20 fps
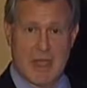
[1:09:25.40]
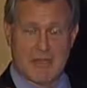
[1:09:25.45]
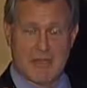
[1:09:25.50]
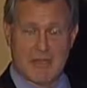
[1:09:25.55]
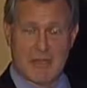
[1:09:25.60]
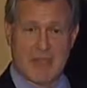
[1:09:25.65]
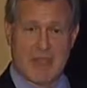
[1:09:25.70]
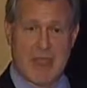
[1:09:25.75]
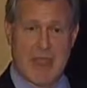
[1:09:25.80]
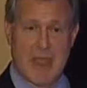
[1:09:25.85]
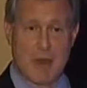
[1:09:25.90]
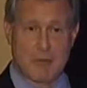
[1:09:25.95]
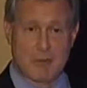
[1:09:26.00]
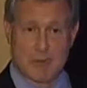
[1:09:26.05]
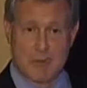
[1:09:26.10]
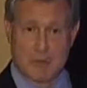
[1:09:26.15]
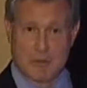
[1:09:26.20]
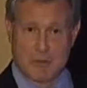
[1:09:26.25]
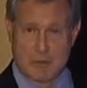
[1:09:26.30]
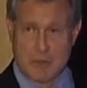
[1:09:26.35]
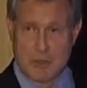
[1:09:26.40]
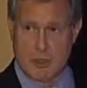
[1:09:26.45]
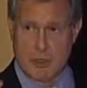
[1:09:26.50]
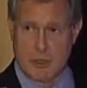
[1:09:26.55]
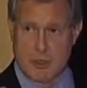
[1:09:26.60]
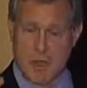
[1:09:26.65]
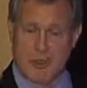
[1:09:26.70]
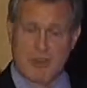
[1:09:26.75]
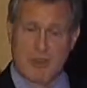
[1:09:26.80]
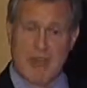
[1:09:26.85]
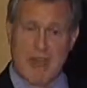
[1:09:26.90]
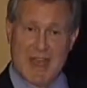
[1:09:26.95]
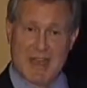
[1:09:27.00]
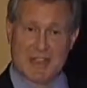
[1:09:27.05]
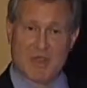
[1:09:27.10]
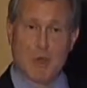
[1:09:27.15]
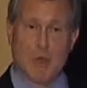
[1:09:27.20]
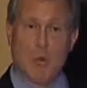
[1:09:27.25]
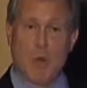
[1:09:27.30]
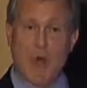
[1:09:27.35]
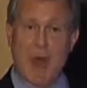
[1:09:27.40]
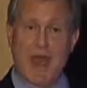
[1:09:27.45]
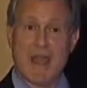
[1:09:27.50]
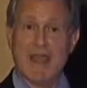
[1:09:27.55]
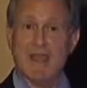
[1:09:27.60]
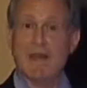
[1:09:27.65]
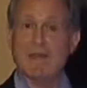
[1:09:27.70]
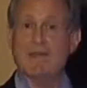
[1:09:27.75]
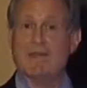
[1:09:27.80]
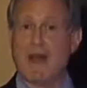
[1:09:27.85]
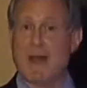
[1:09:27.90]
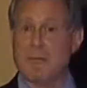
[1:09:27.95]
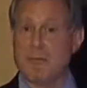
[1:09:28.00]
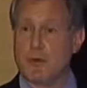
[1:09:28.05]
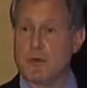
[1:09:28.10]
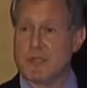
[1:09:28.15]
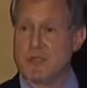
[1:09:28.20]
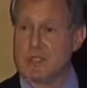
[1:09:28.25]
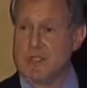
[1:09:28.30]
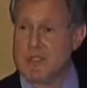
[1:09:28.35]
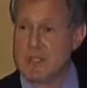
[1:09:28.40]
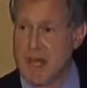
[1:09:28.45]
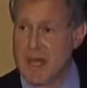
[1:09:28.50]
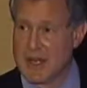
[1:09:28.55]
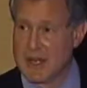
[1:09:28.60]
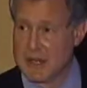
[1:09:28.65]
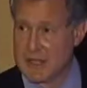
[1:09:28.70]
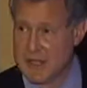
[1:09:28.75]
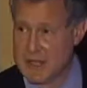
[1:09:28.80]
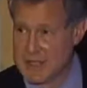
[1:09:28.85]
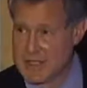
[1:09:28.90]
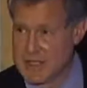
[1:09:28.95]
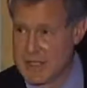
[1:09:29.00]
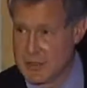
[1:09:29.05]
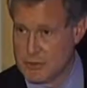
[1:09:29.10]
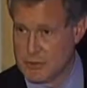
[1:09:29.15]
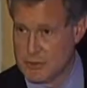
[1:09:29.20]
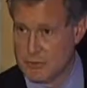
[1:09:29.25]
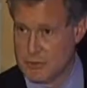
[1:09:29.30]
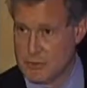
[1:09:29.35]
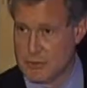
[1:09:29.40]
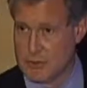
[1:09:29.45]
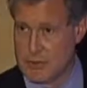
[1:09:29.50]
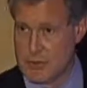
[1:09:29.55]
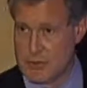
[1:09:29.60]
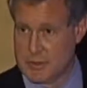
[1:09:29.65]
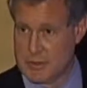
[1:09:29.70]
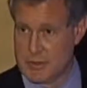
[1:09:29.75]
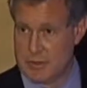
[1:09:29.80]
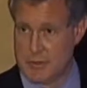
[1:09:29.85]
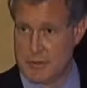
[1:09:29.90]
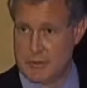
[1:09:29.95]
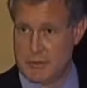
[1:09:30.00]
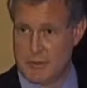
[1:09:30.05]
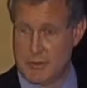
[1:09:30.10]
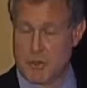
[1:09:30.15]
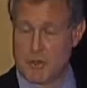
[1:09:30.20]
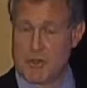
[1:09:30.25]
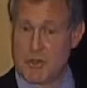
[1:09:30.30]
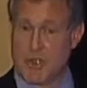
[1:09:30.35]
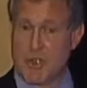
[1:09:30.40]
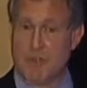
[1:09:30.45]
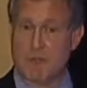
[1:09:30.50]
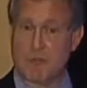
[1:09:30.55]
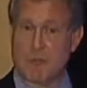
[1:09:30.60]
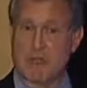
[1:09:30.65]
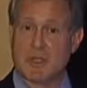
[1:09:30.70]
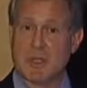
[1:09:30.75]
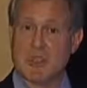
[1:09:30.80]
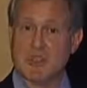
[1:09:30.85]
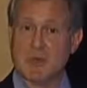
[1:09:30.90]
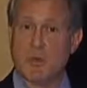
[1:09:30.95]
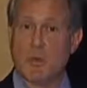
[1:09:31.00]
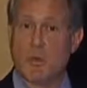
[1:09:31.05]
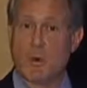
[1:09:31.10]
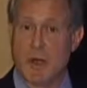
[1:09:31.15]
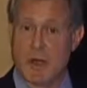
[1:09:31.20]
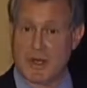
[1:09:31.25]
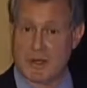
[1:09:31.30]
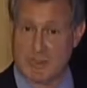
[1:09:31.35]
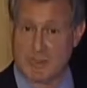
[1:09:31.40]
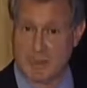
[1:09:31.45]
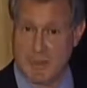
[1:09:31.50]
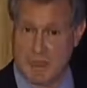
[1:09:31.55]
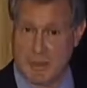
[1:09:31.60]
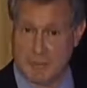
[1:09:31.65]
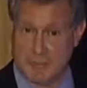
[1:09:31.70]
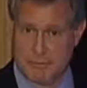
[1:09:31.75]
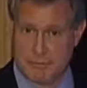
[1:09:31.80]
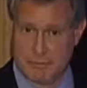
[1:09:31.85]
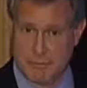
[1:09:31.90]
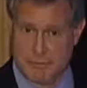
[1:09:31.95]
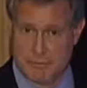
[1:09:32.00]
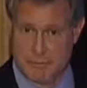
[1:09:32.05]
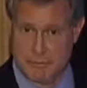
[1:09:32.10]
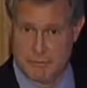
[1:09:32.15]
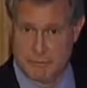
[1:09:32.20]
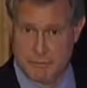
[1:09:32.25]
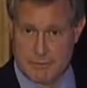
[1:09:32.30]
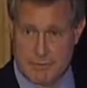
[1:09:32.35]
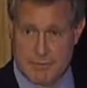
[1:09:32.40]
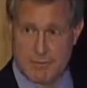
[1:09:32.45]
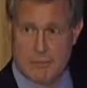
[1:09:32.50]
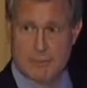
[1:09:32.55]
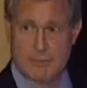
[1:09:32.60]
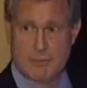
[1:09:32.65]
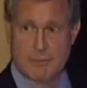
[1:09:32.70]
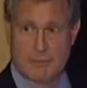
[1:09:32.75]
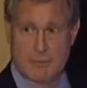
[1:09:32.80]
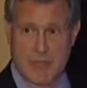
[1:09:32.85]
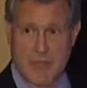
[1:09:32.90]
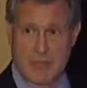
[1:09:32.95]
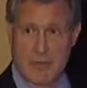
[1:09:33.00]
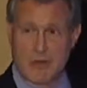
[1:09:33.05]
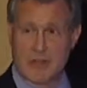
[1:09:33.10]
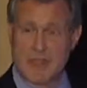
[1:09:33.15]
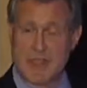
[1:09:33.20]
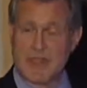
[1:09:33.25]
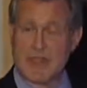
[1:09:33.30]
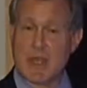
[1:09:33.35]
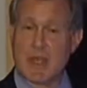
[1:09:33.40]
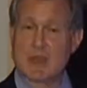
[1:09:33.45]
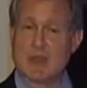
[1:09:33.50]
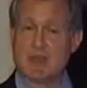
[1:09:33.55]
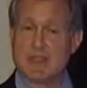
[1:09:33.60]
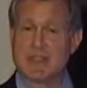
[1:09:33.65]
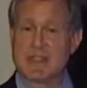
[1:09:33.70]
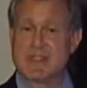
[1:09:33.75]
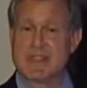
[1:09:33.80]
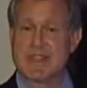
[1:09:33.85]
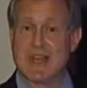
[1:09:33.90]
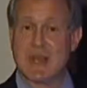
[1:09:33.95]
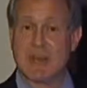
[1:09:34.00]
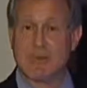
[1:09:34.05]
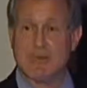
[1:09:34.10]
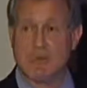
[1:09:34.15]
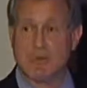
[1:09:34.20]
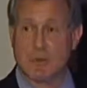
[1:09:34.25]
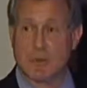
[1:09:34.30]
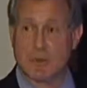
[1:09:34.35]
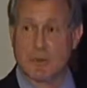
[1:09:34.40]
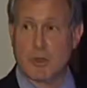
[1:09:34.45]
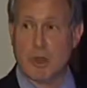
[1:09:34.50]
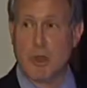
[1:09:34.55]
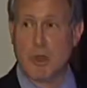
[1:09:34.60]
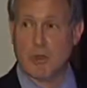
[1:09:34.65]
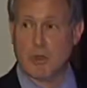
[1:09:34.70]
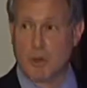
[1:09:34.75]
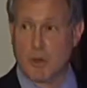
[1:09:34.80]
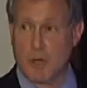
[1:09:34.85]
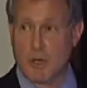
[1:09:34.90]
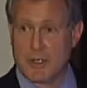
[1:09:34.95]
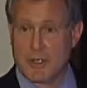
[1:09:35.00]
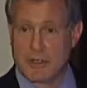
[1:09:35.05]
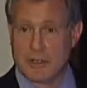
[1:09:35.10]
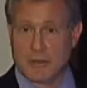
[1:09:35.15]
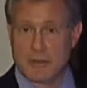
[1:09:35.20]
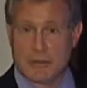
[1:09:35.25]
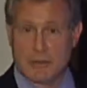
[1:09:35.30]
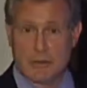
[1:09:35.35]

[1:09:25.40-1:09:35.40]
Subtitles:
after the cameras turn off, as to why fiber is not an essential nutrient, because the government doesn't want it to be. Okay? Because then they couldn't sell food abroad.